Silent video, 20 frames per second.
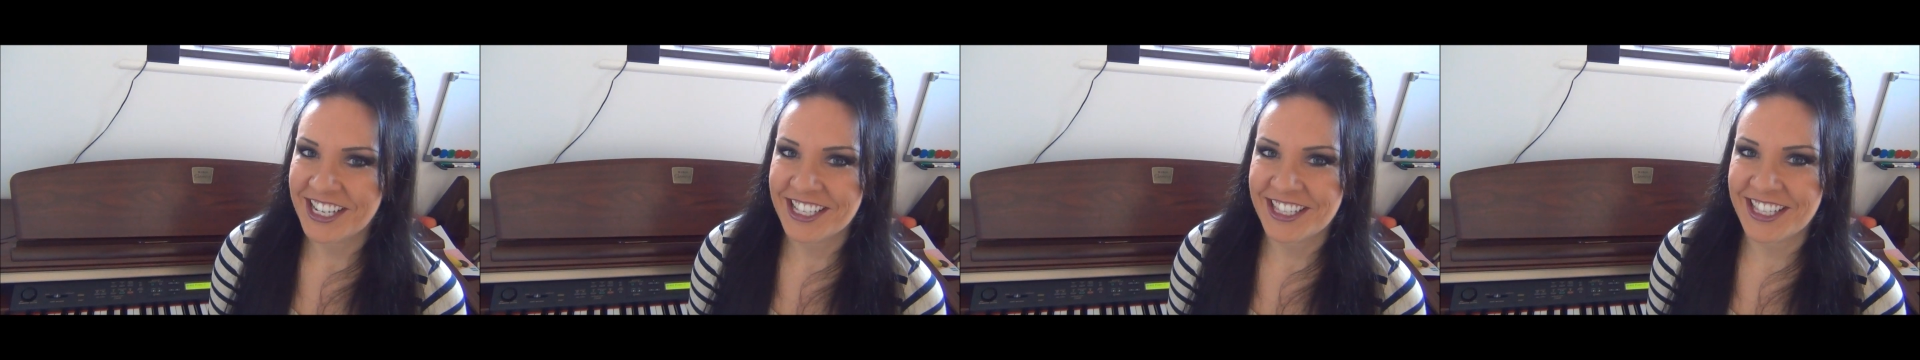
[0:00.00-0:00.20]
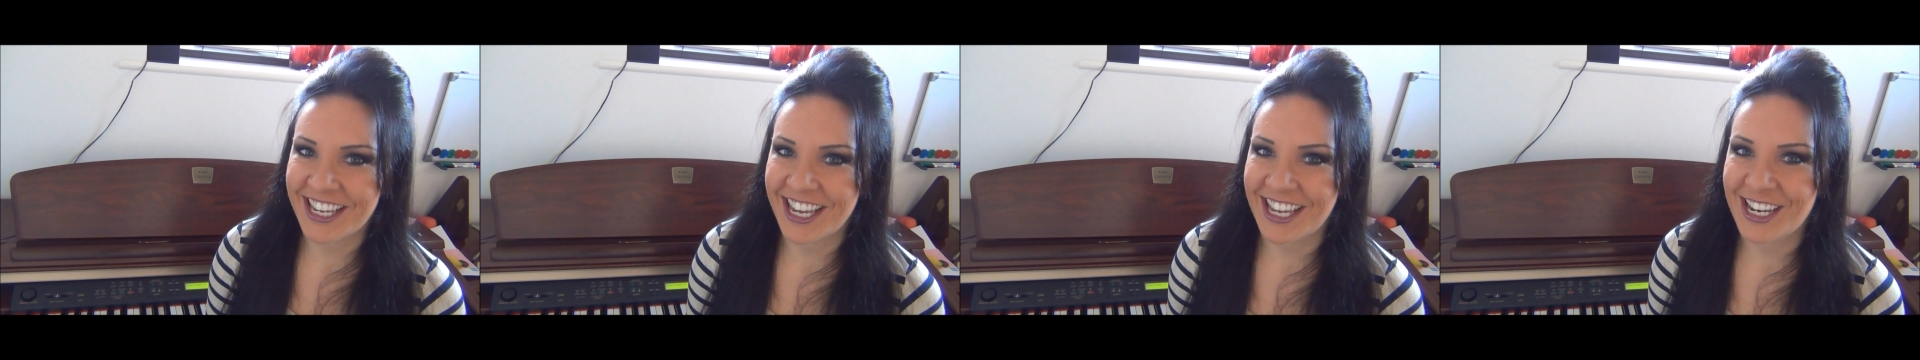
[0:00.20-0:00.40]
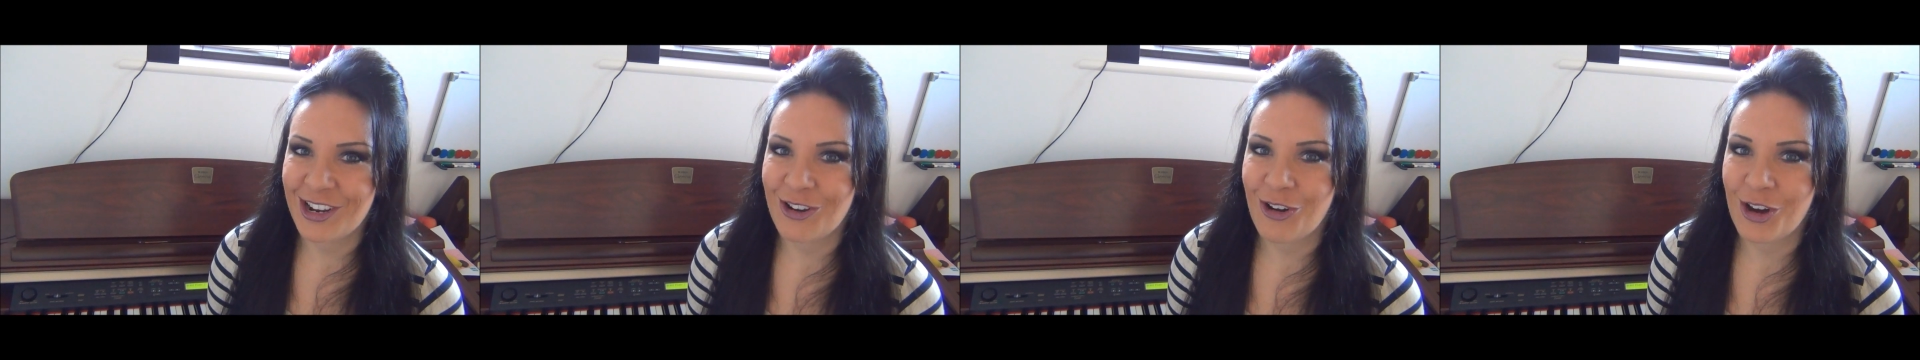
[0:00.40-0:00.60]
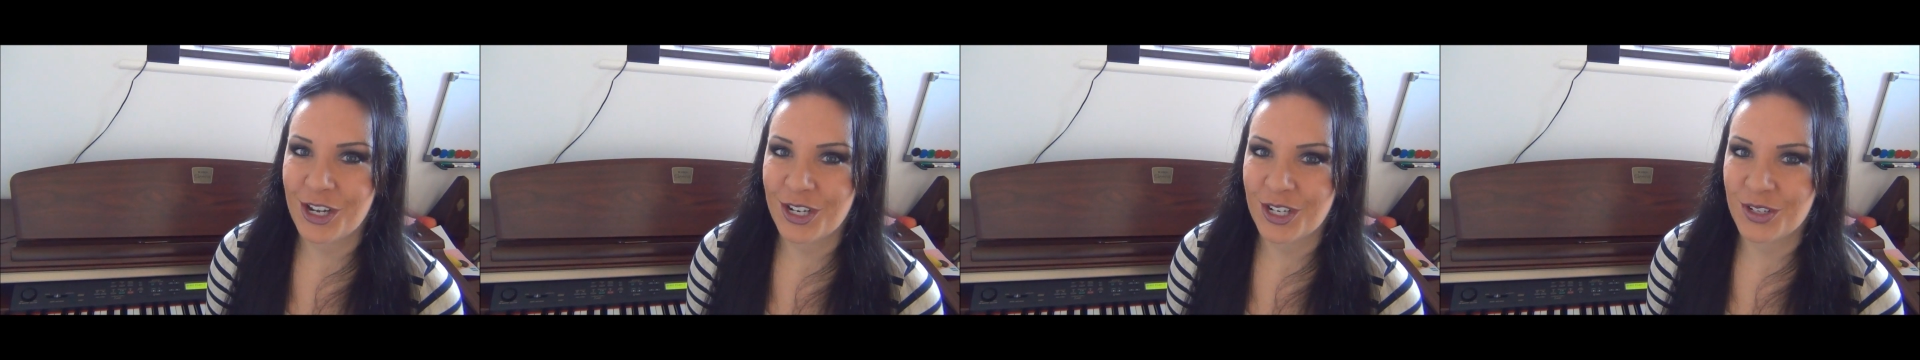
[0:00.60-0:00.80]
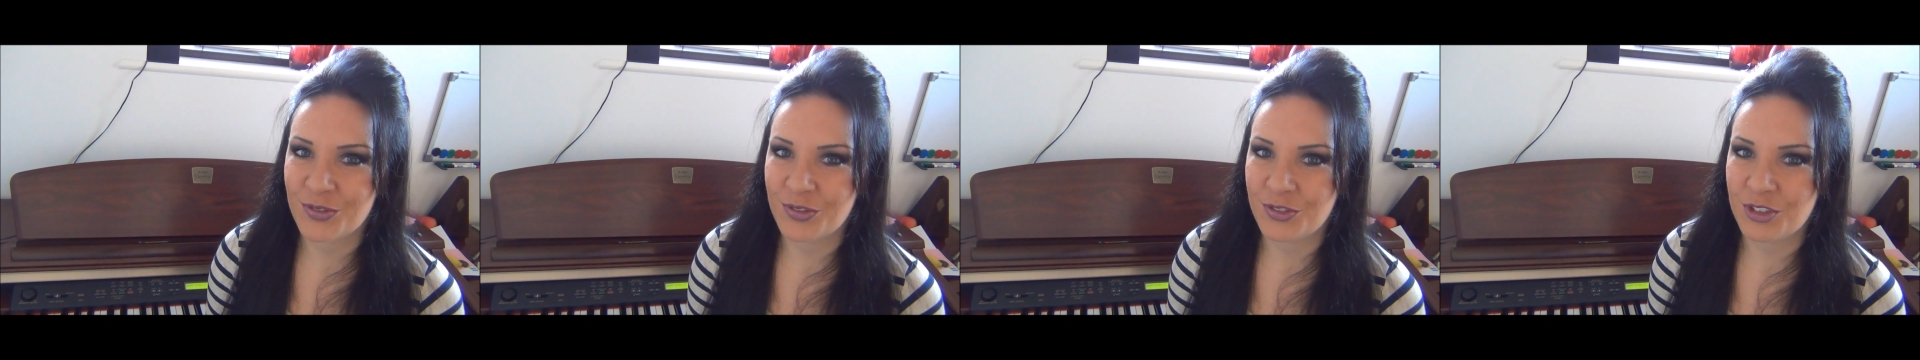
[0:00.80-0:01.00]
They're getting quite
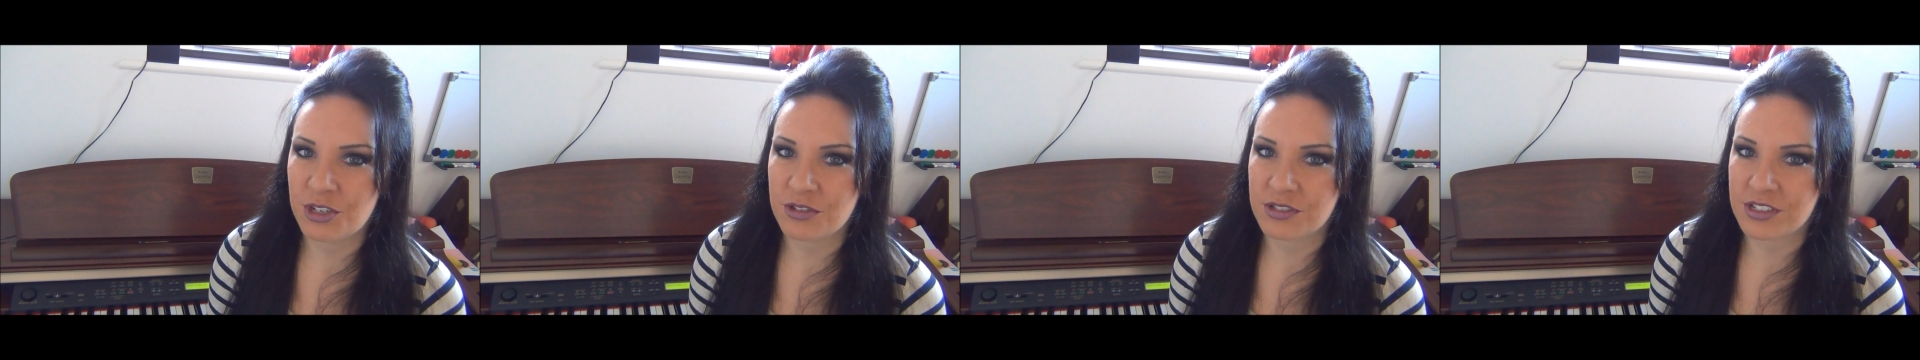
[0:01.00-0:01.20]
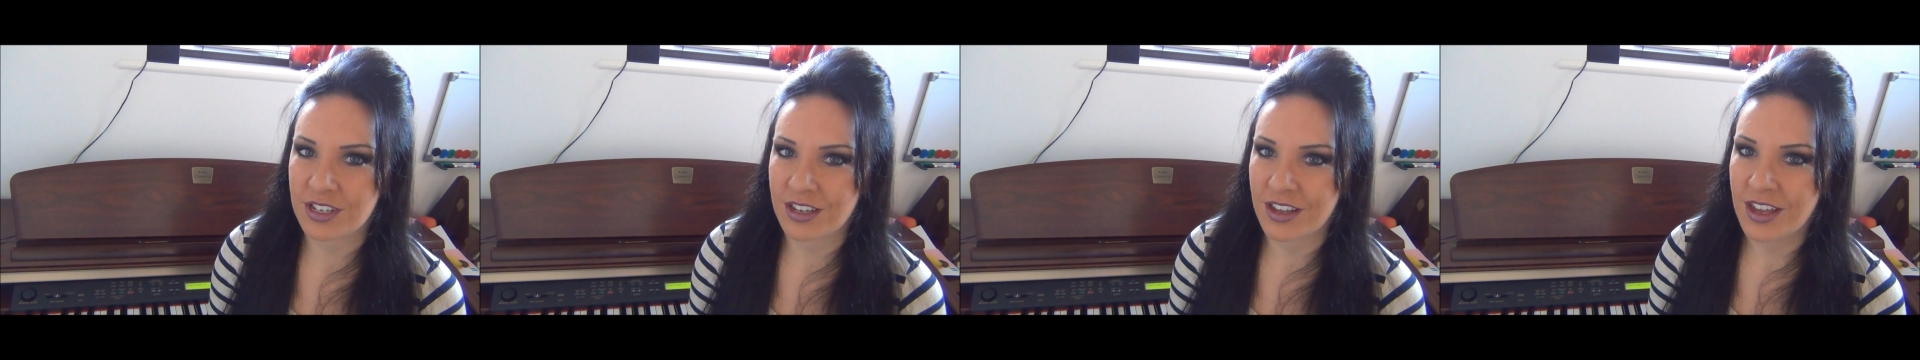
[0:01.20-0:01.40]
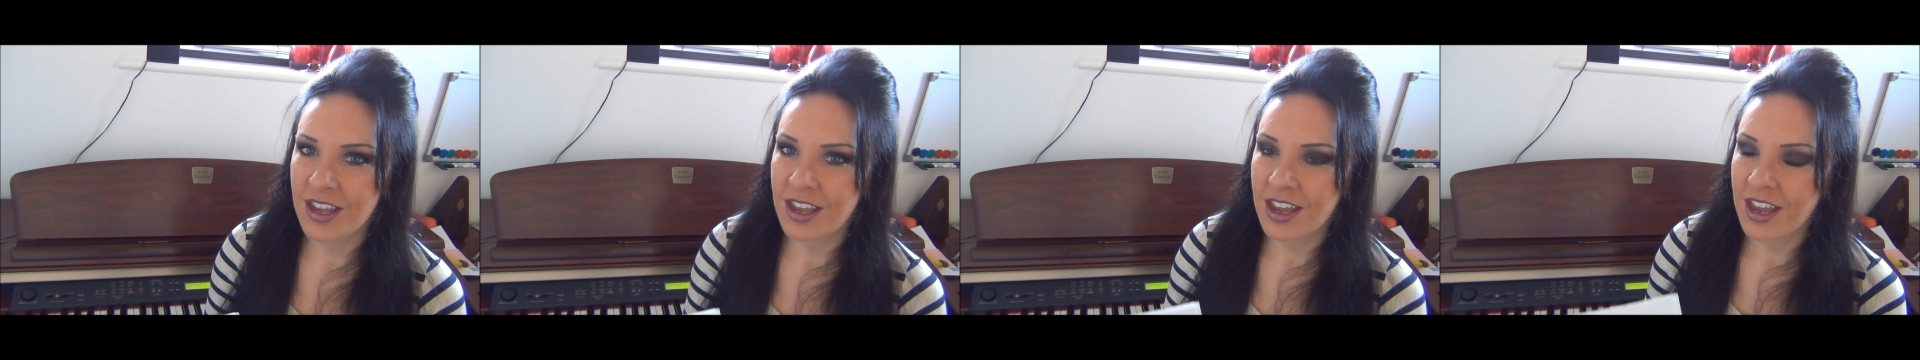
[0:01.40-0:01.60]
confusing.